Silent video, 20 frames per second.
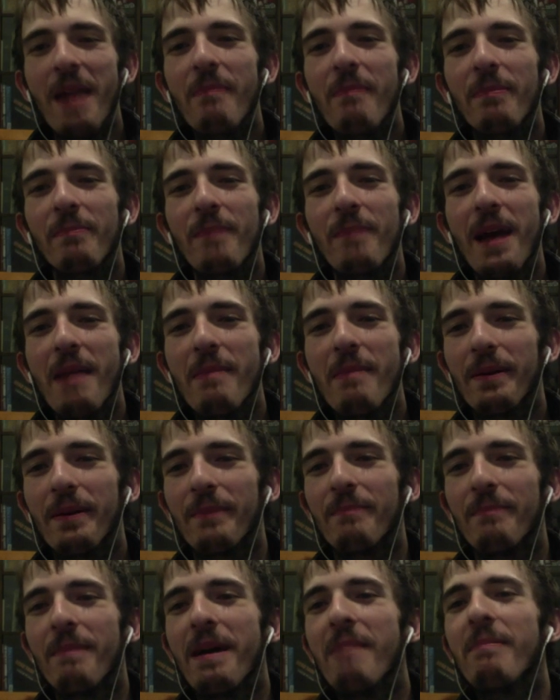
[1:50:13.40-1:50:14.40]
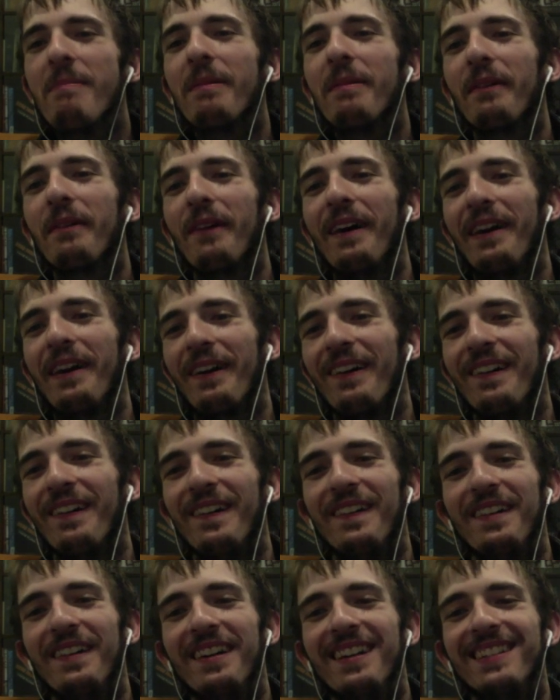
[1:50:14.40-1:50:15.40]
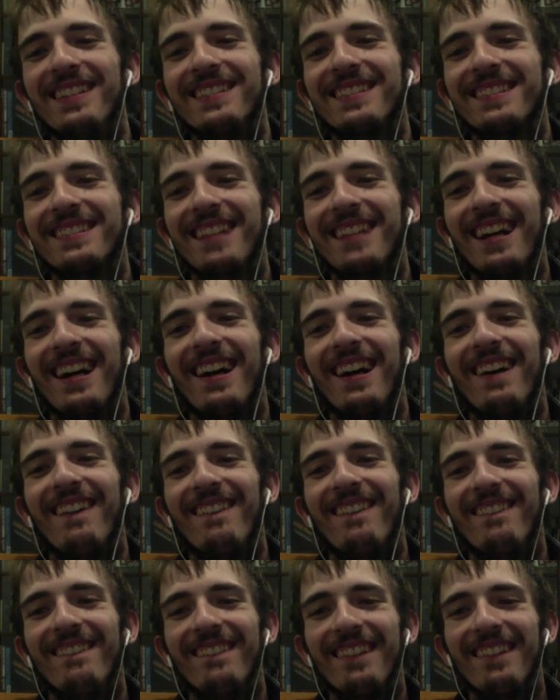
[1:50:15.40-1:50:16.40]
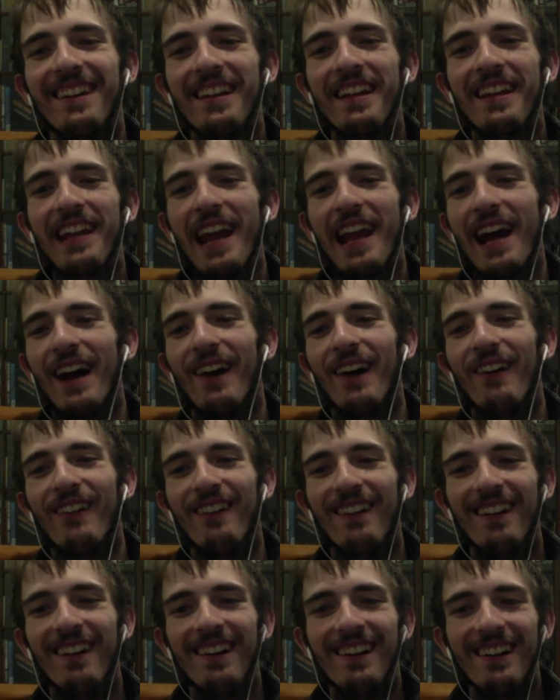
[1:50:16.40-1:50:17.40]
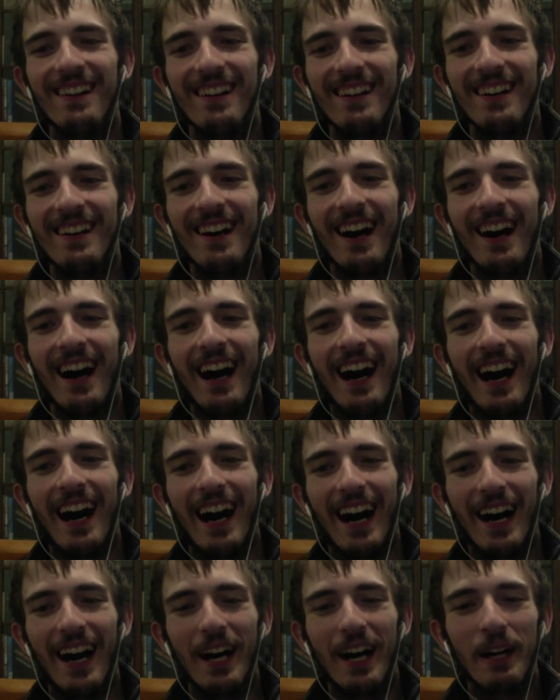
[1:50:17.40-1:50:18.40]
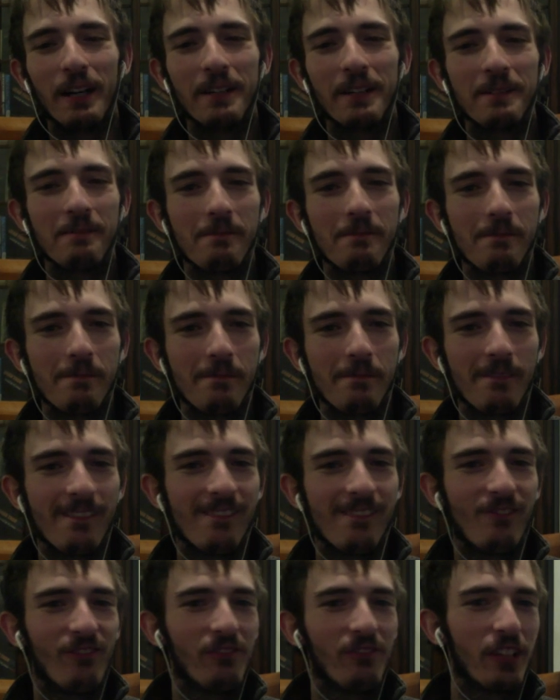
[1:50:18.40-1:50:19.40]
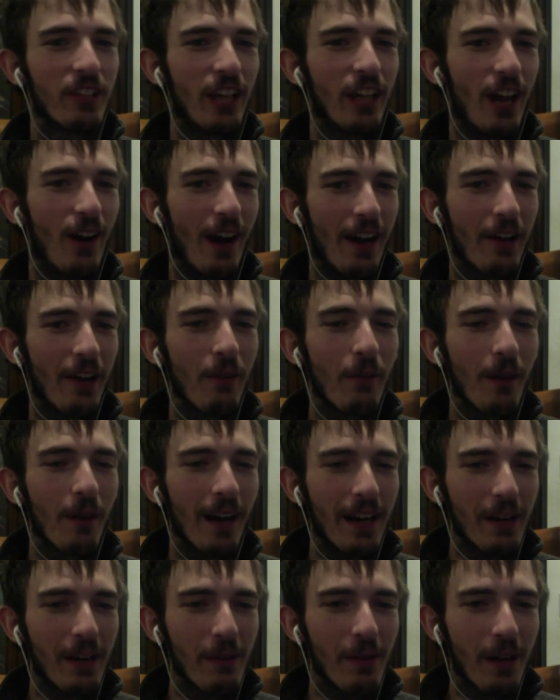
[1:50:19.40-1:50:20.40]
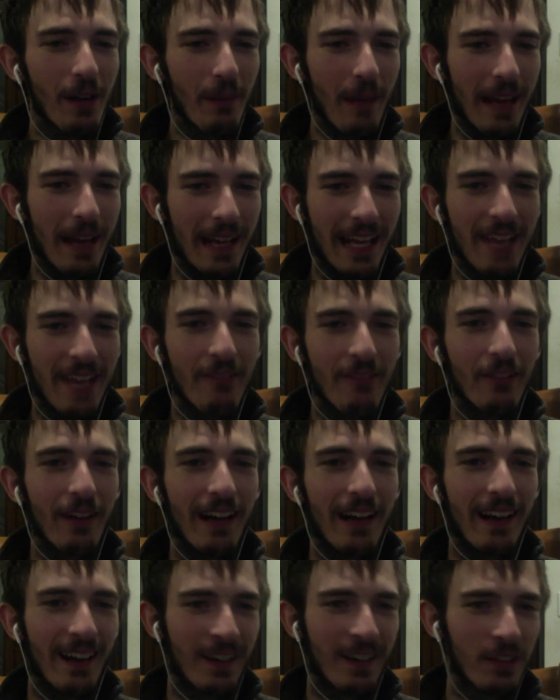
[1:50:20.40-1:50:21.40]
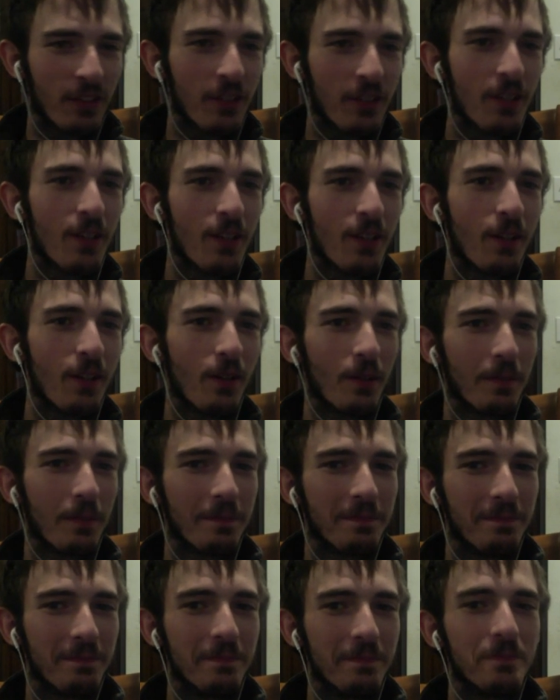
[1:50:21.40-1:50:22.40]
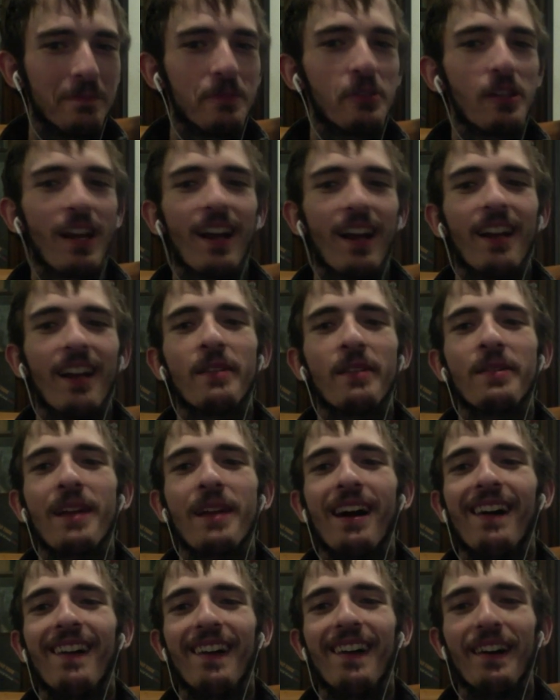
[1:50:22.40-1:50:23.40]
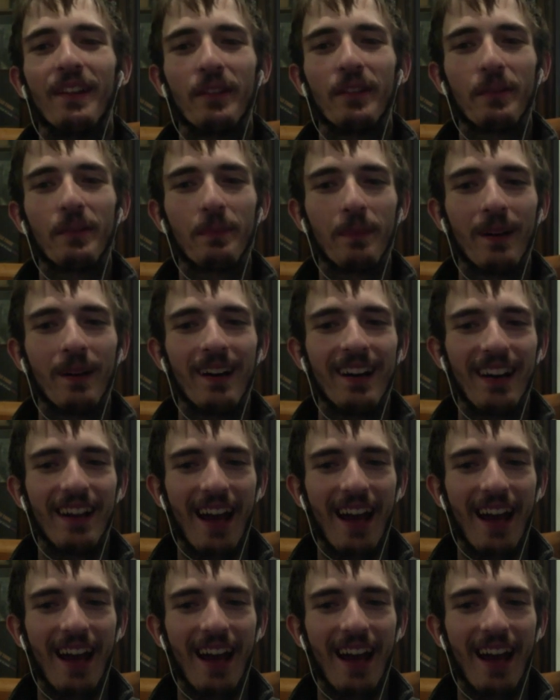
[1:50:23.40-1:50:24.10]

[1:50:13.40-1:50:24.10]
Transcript: maybe a little. So, you know, uh, I don't want to make Evil Eric too jealous, but